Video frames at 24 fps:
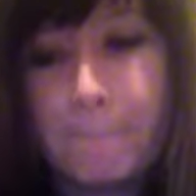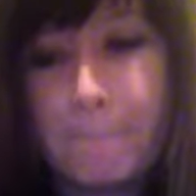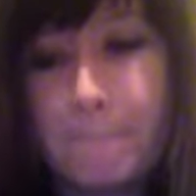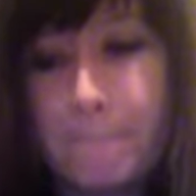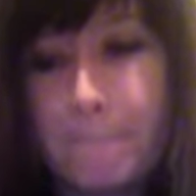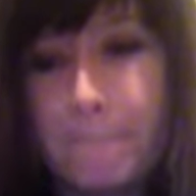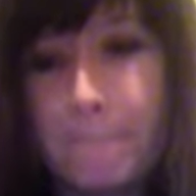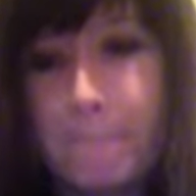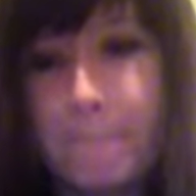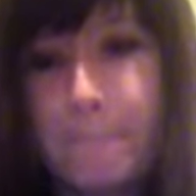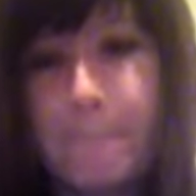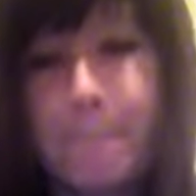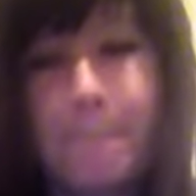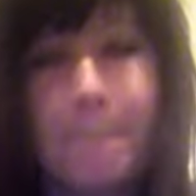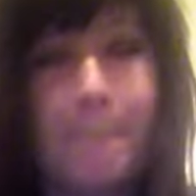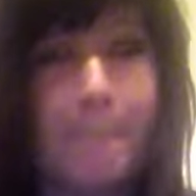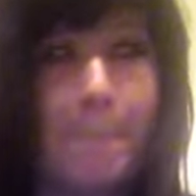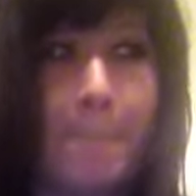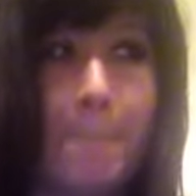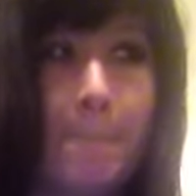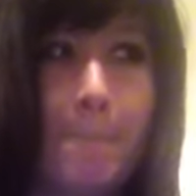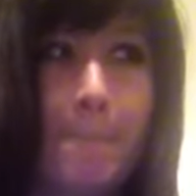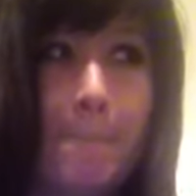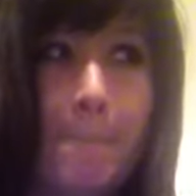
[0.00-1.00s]

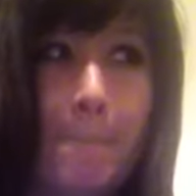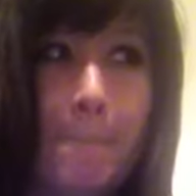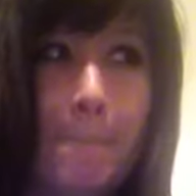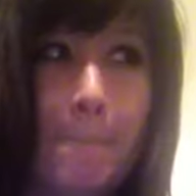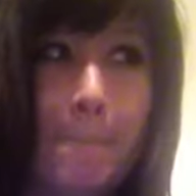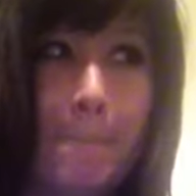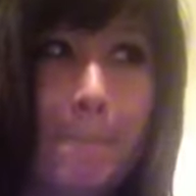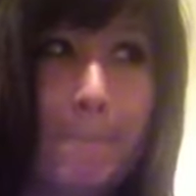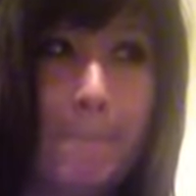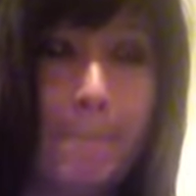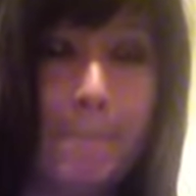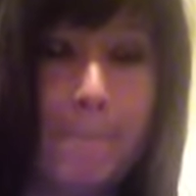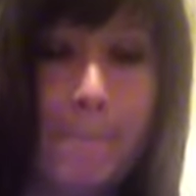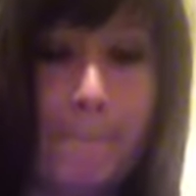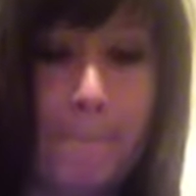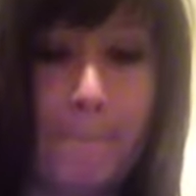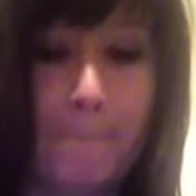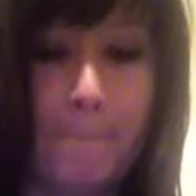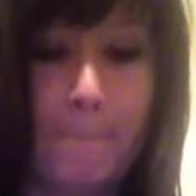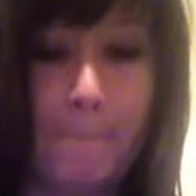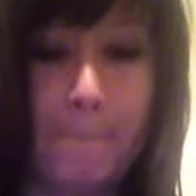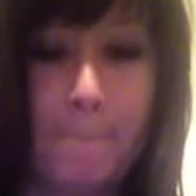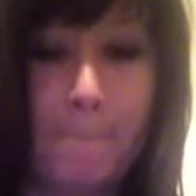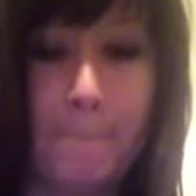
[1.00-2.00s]

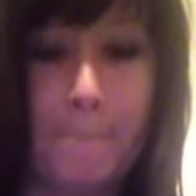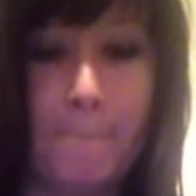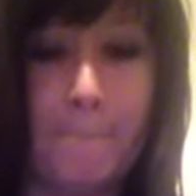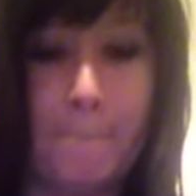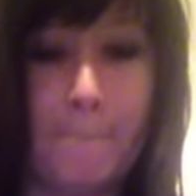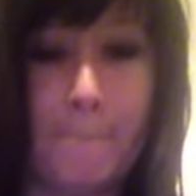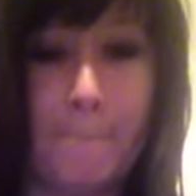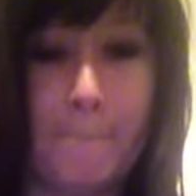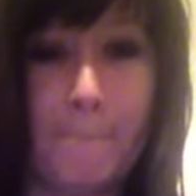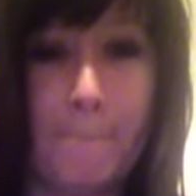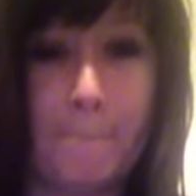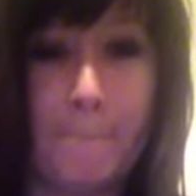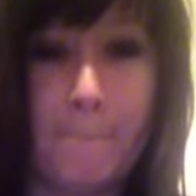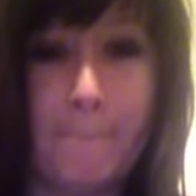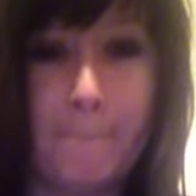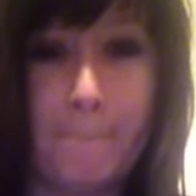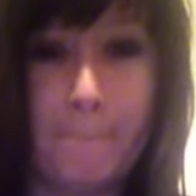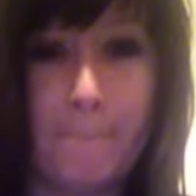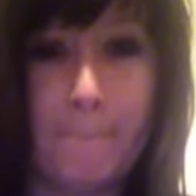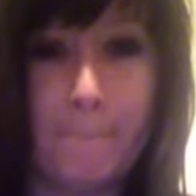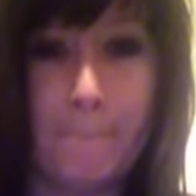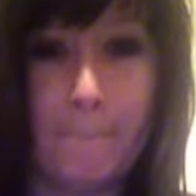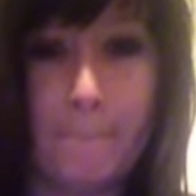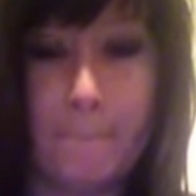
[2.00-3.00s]

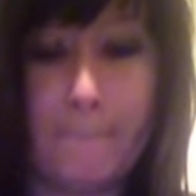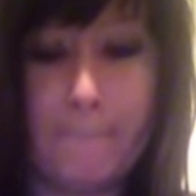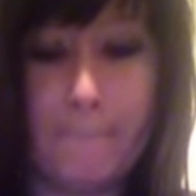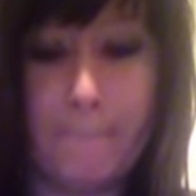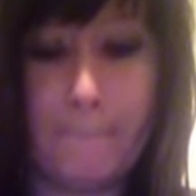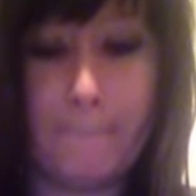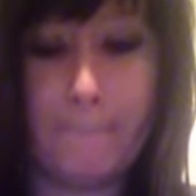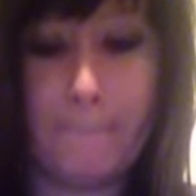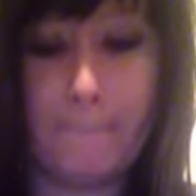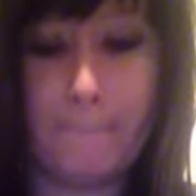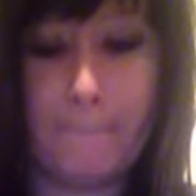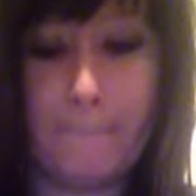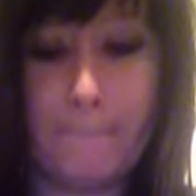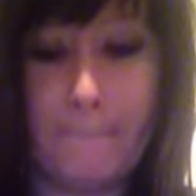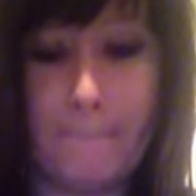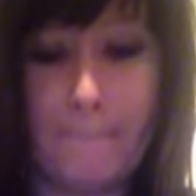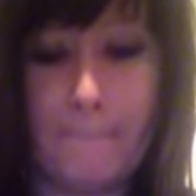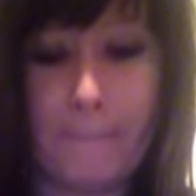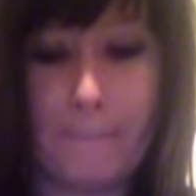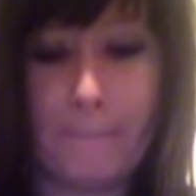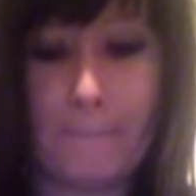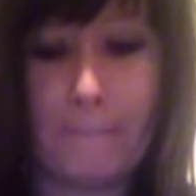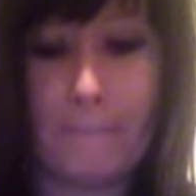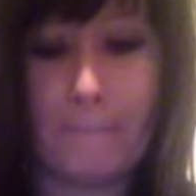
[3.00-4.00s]

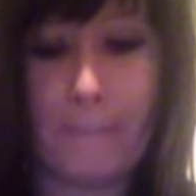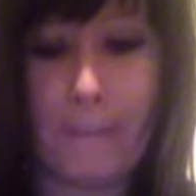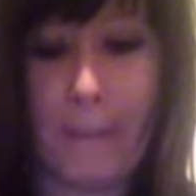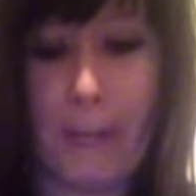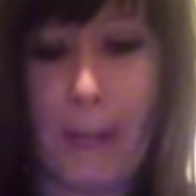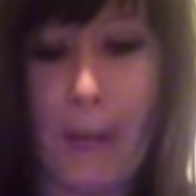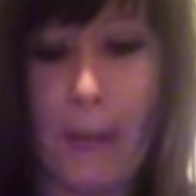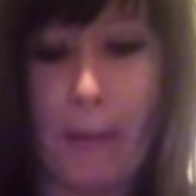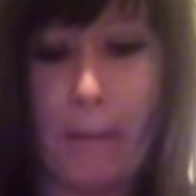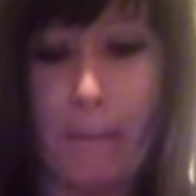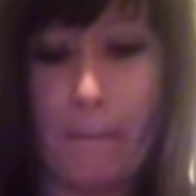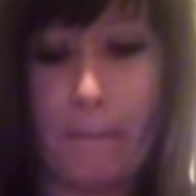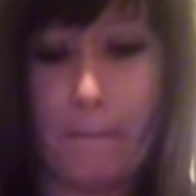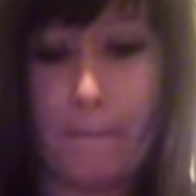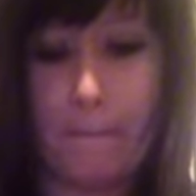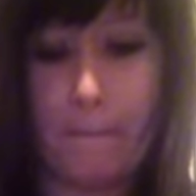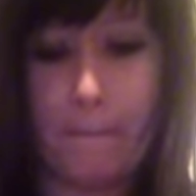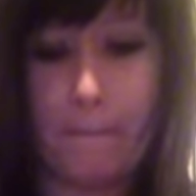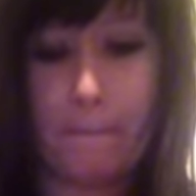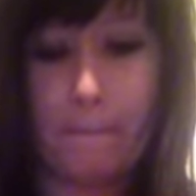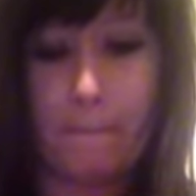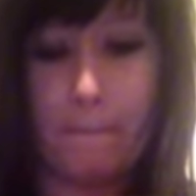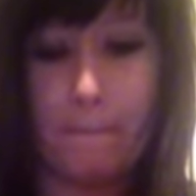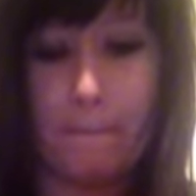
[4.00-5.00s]

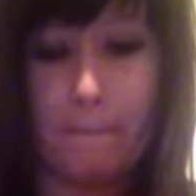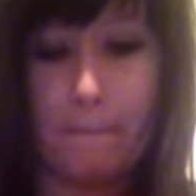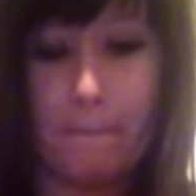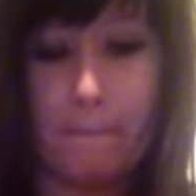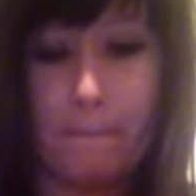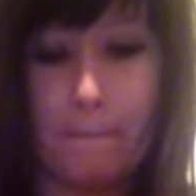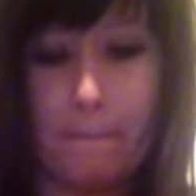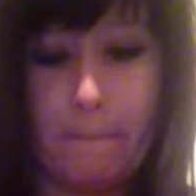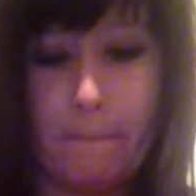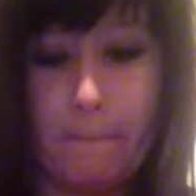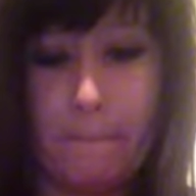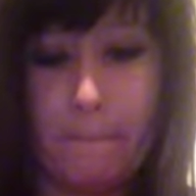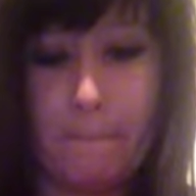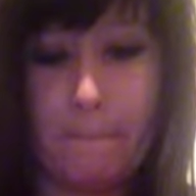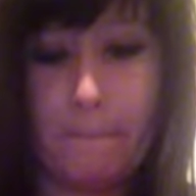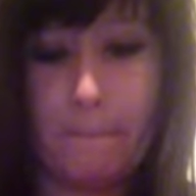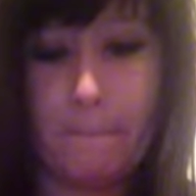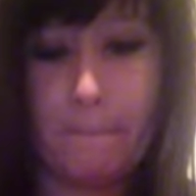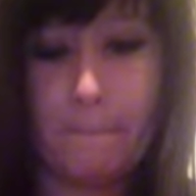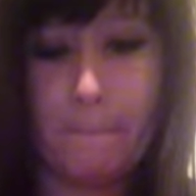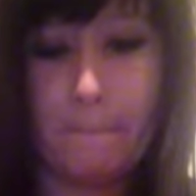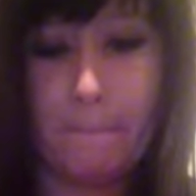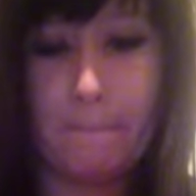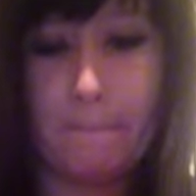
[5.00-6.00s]

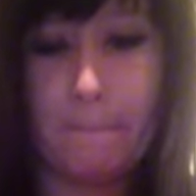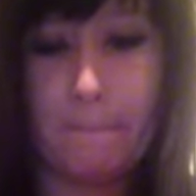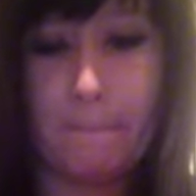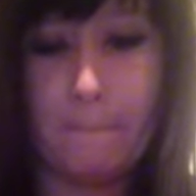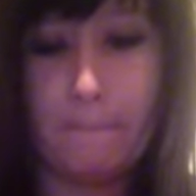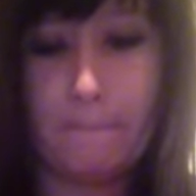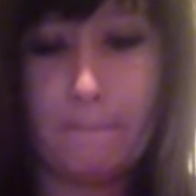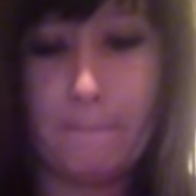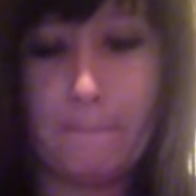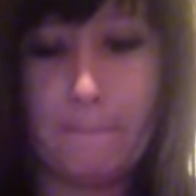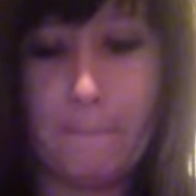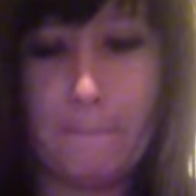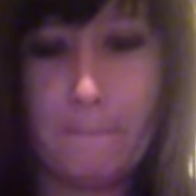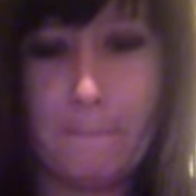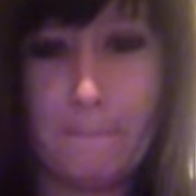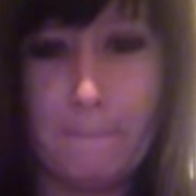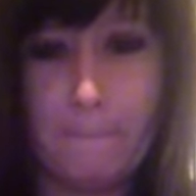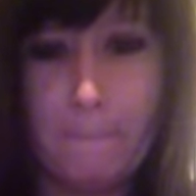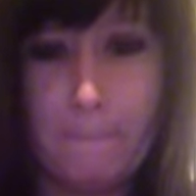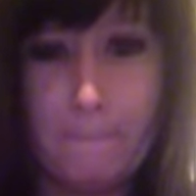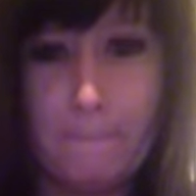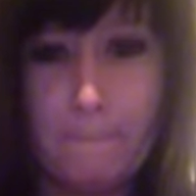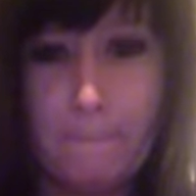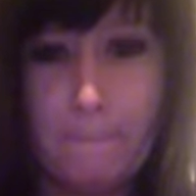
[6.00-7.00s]

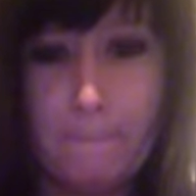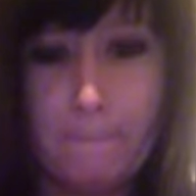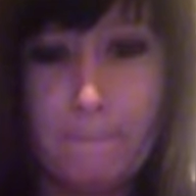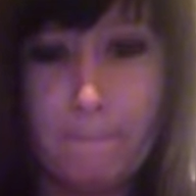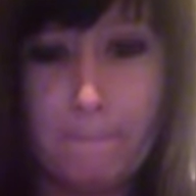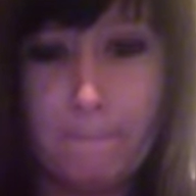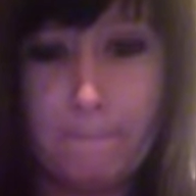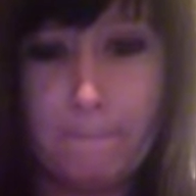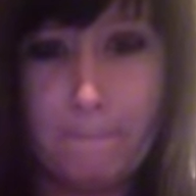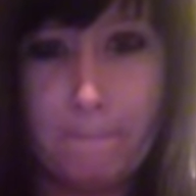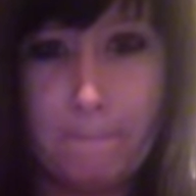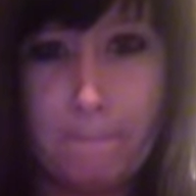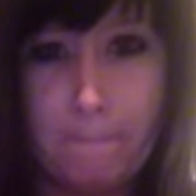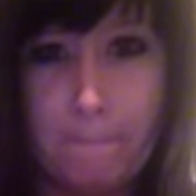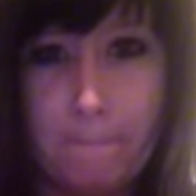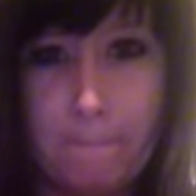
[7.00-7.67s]
(no one is talking)